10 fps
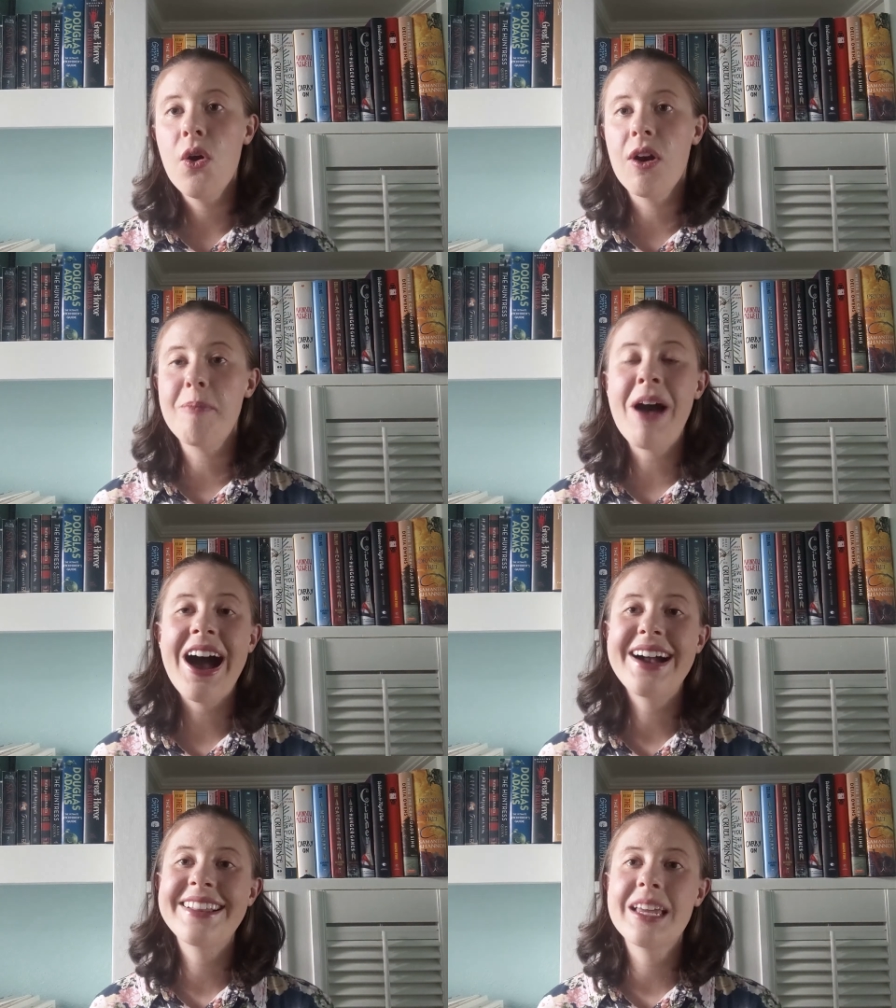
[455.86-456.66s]
or
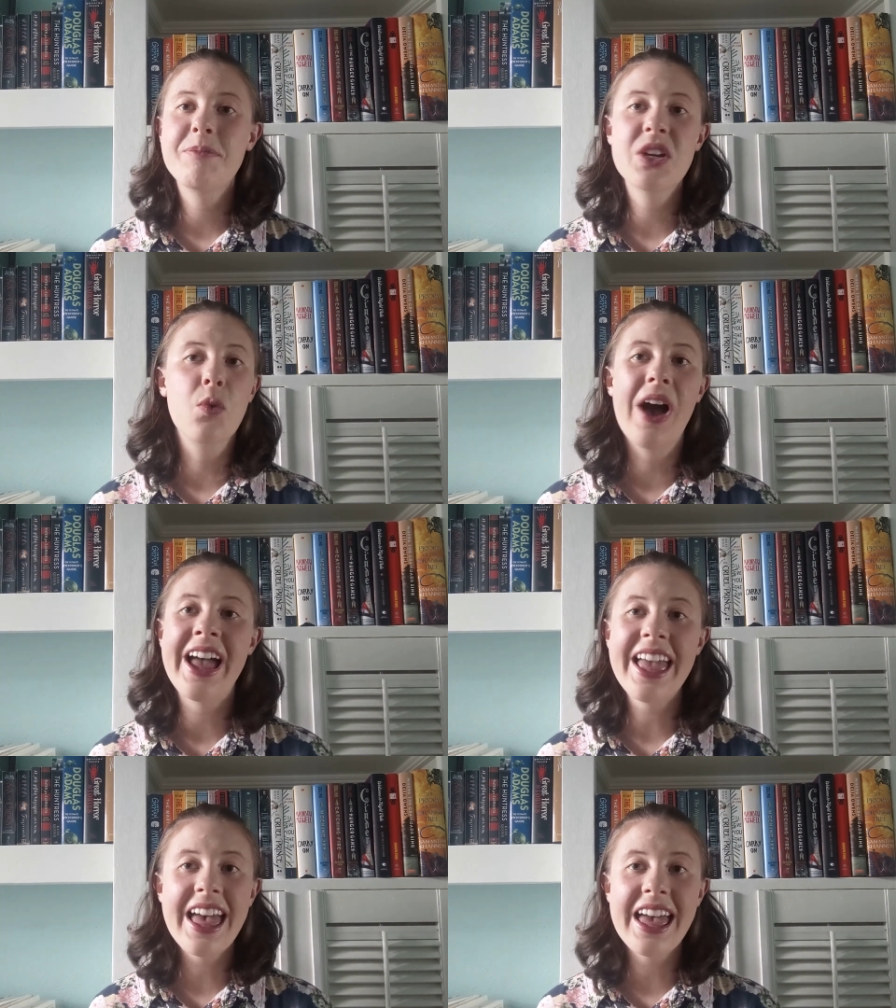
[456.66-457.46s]
apocalyptic
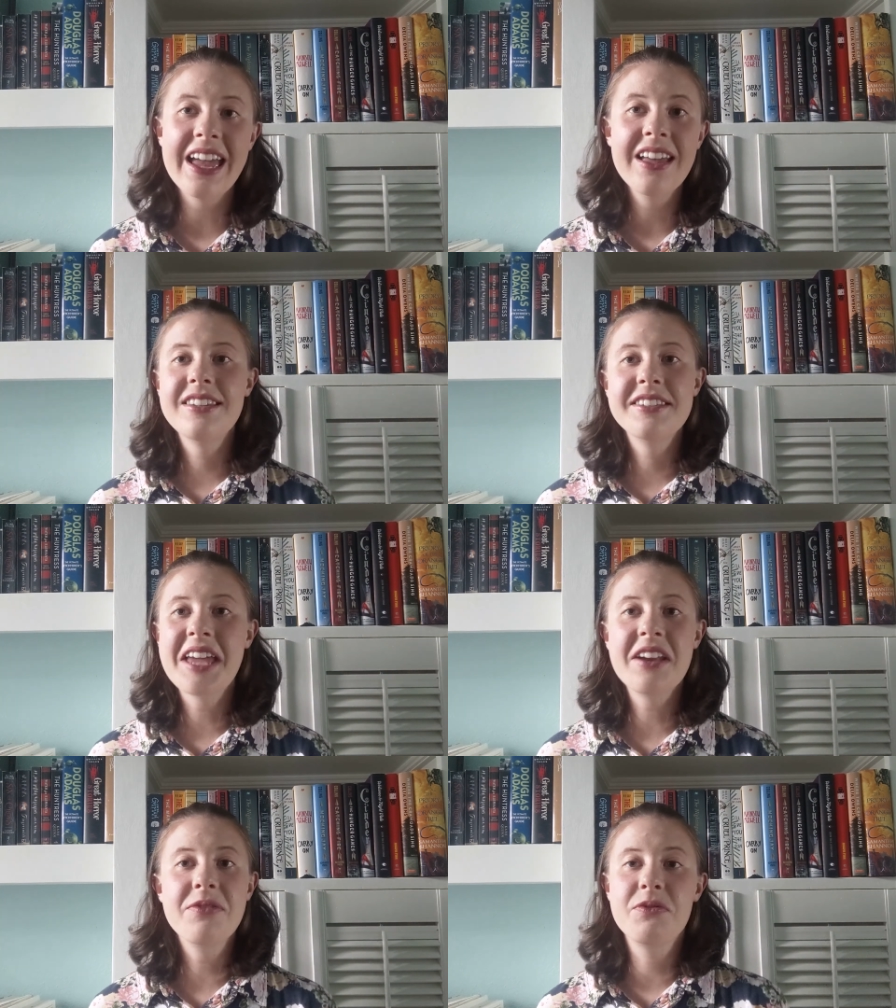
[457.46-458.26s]
YA
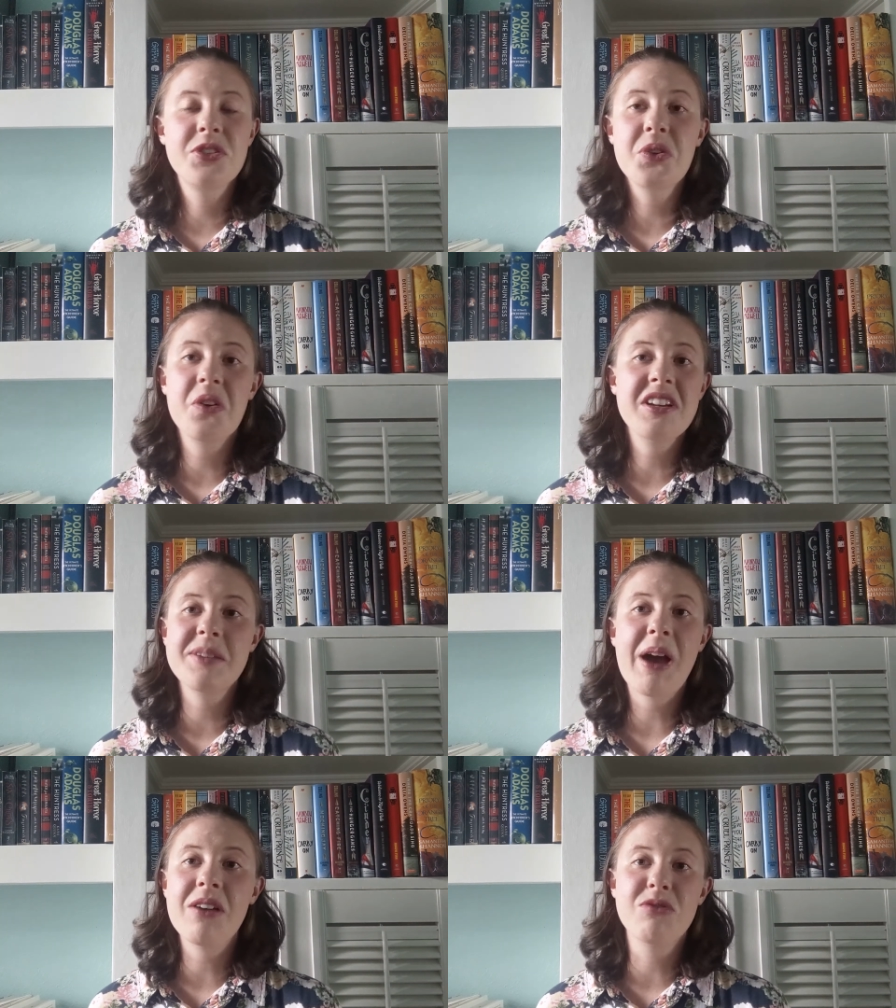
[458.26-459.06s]
instead of stories
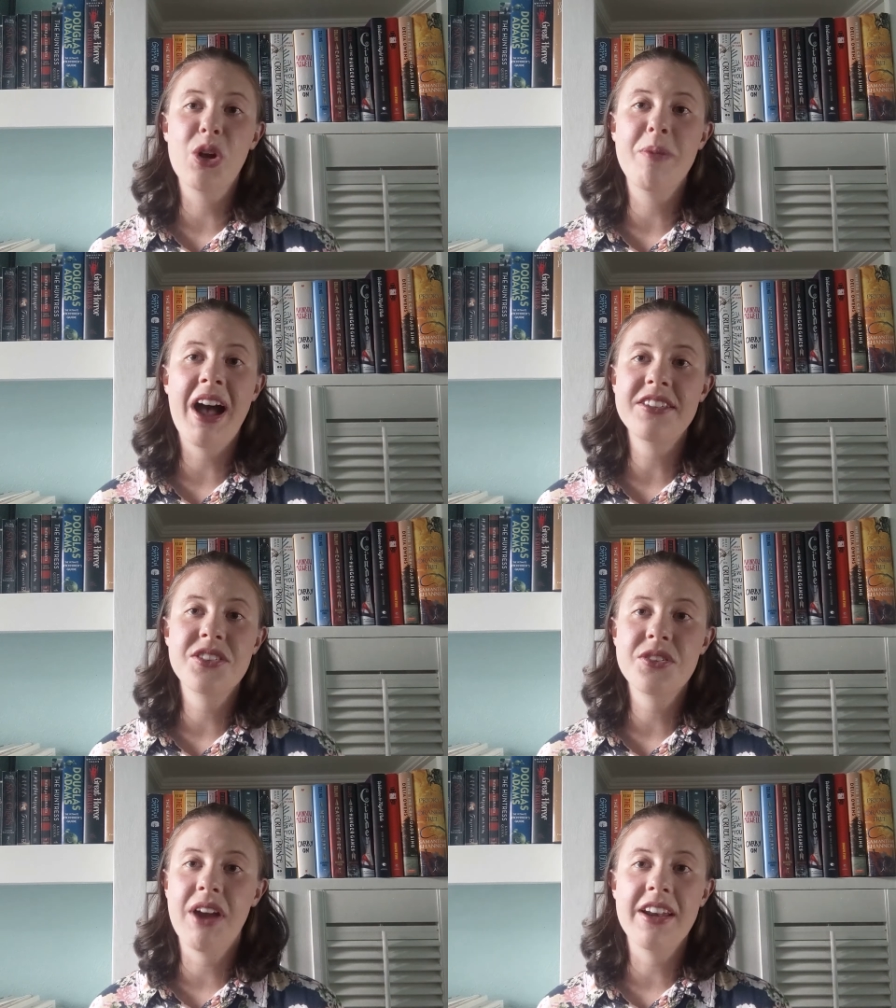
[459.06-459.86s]
about
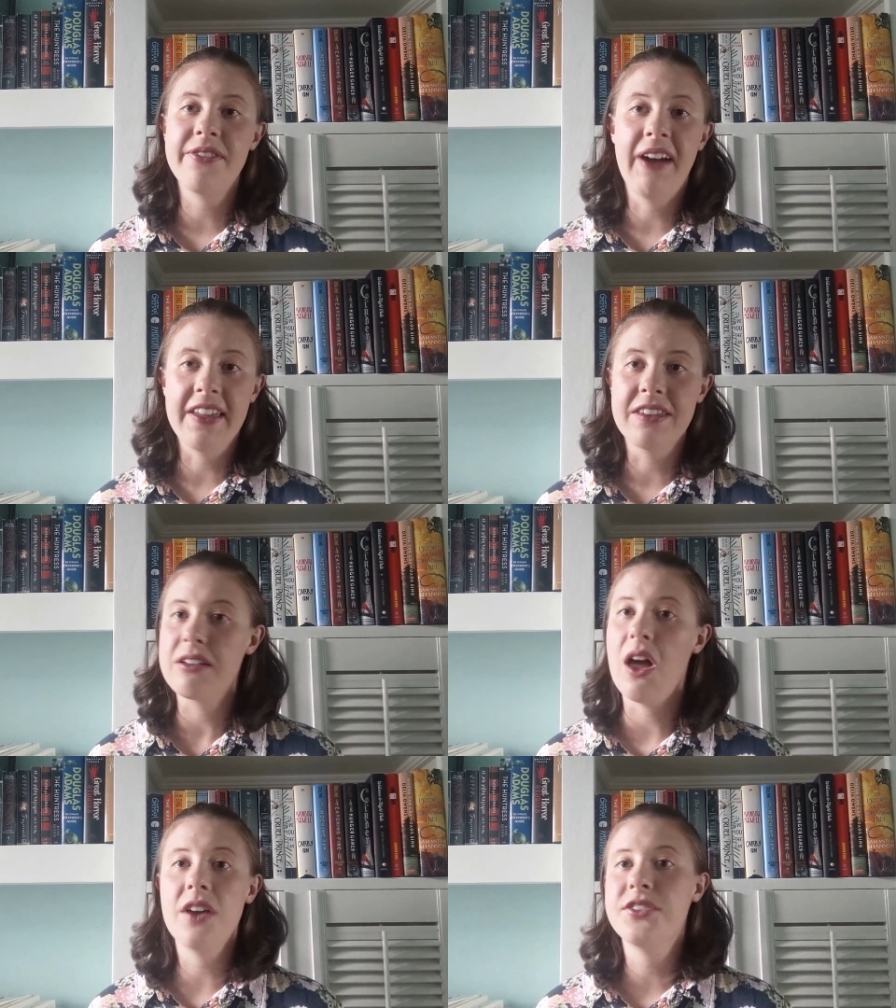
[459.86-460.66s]
robots trying to find their
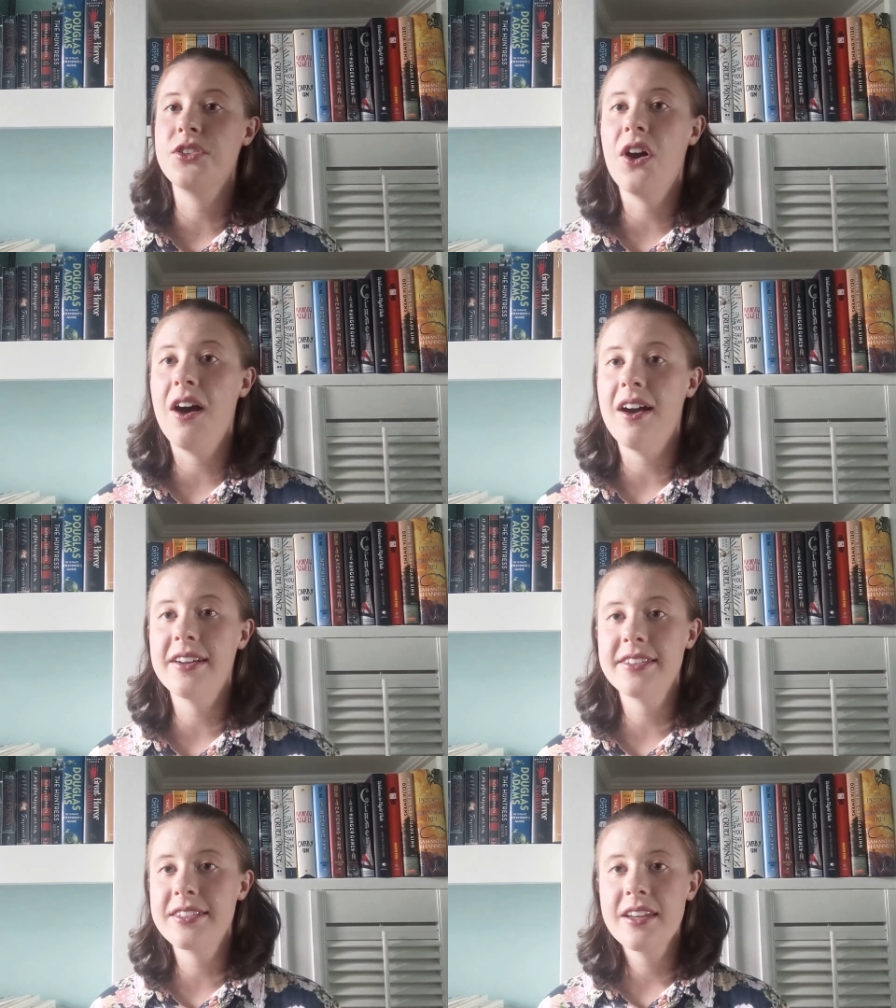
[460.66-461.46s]
lost
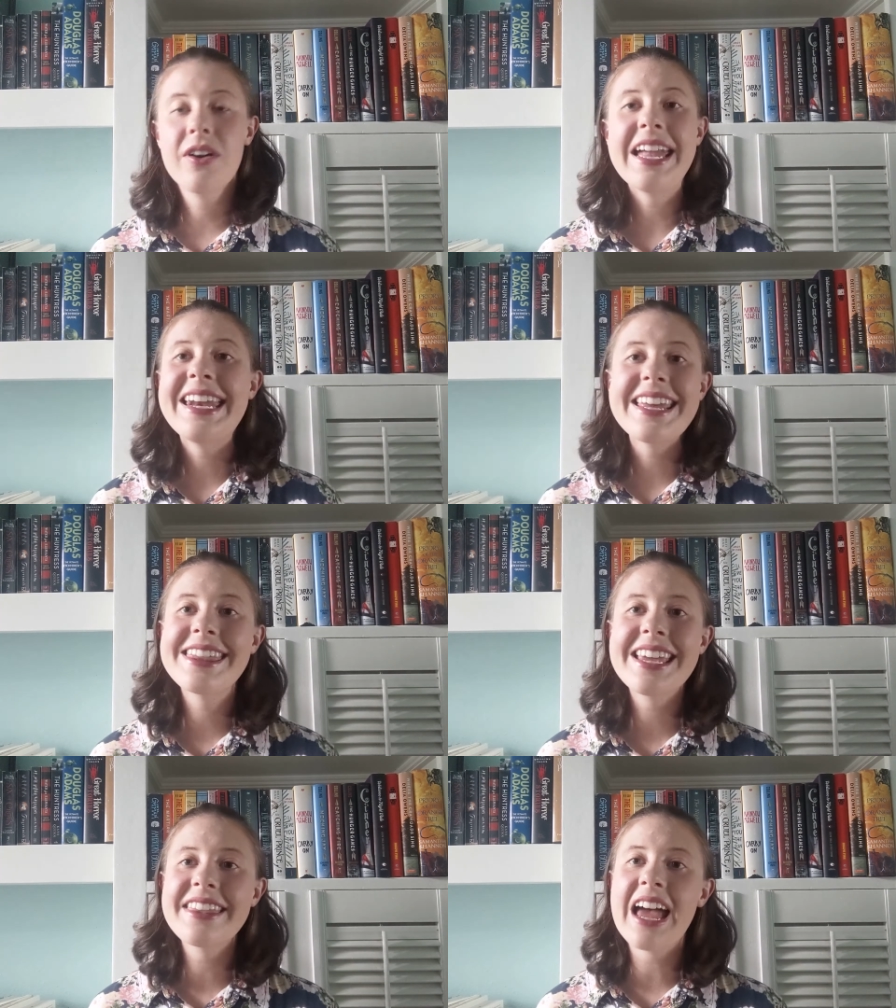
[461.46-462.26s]
dogs, or
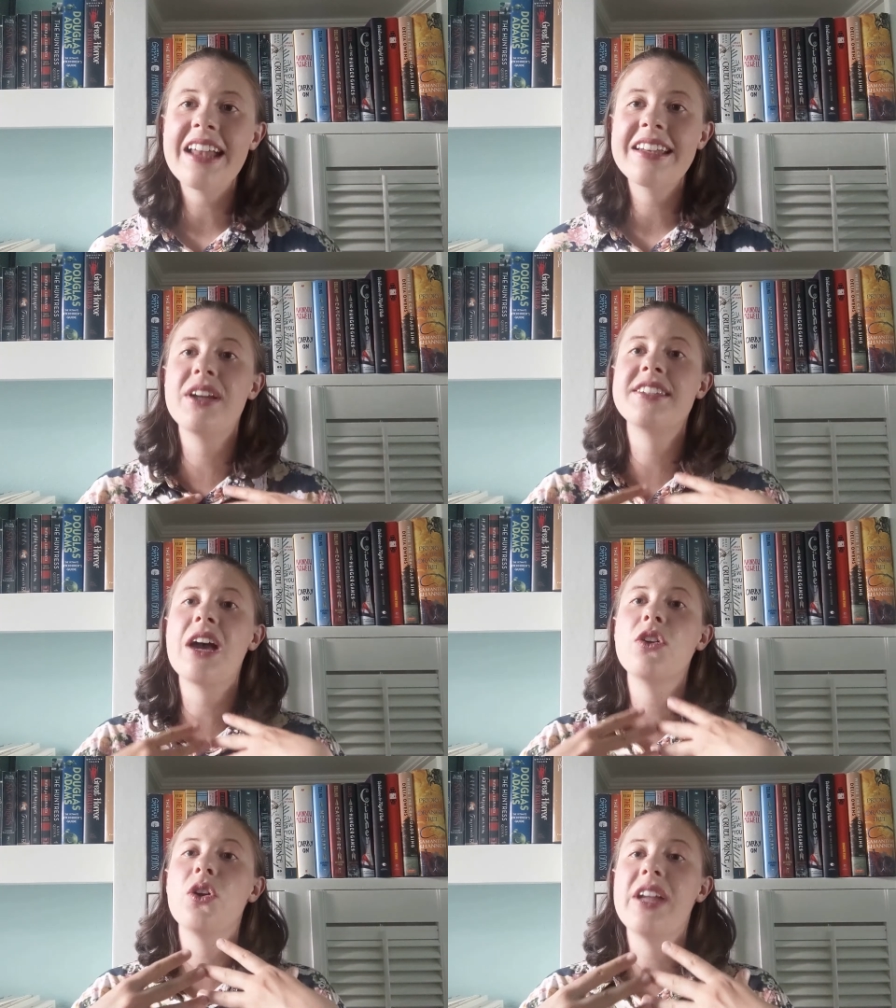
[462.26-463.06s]
anything that brings
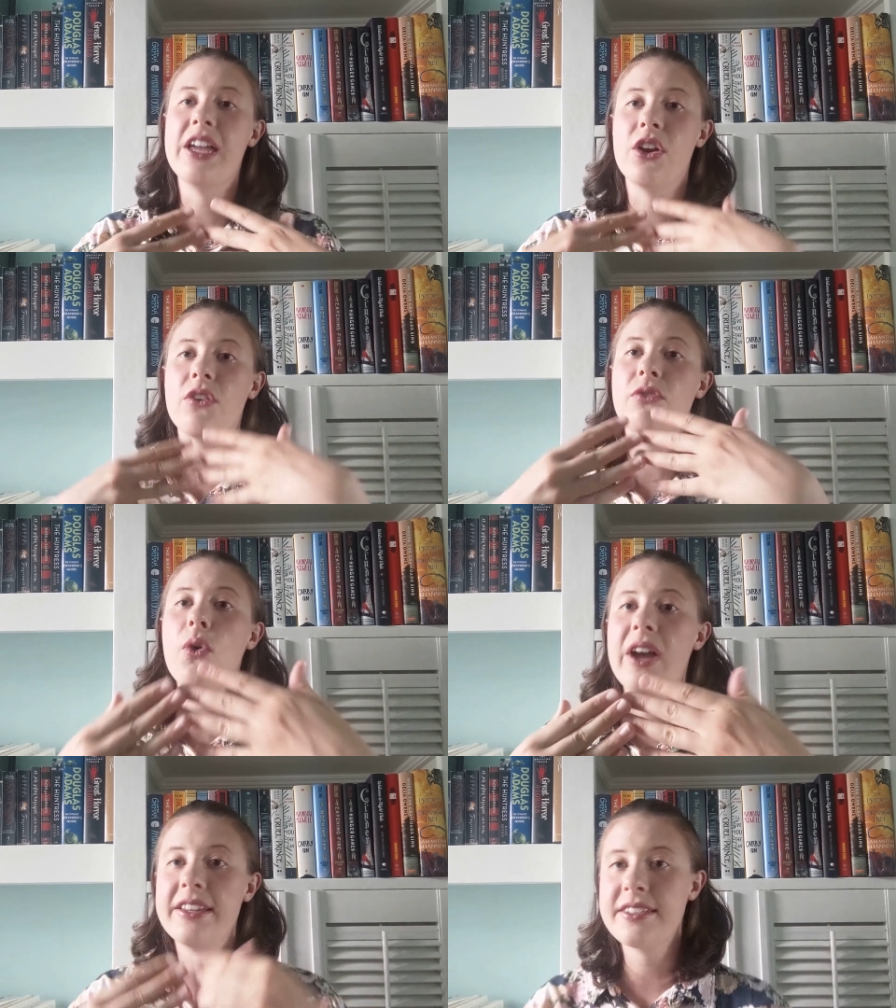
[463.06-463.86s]
out your inner
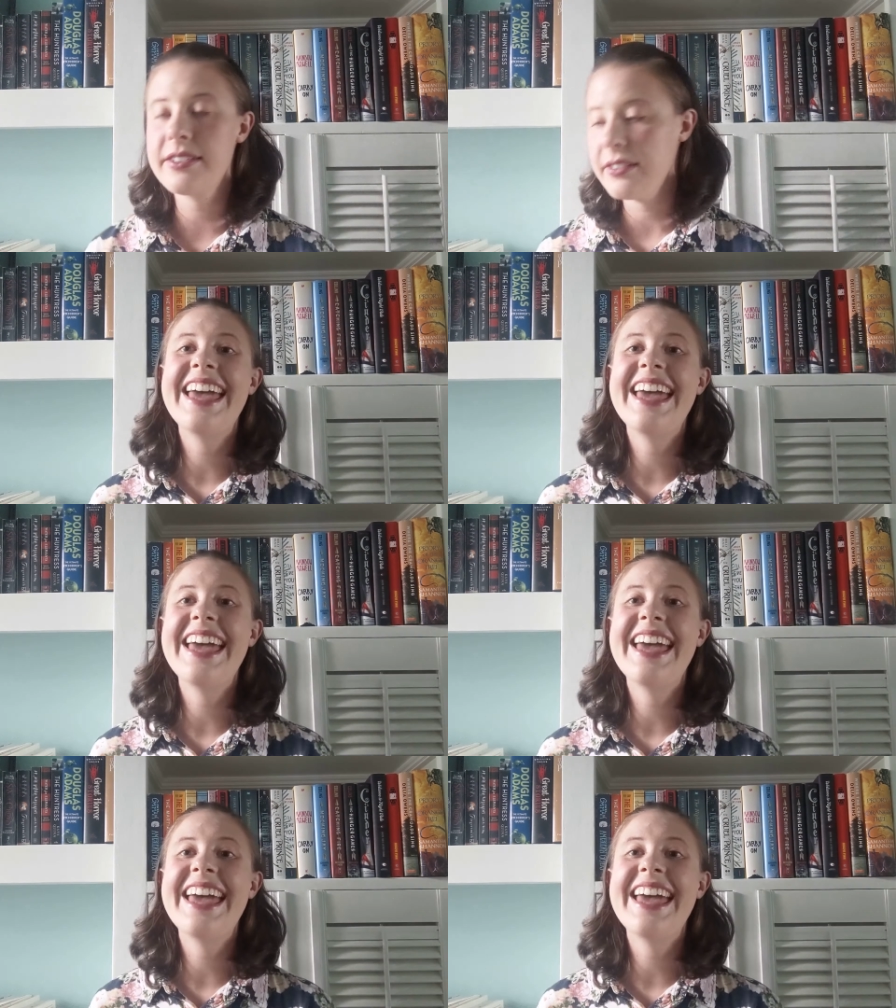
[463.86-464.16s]
voice.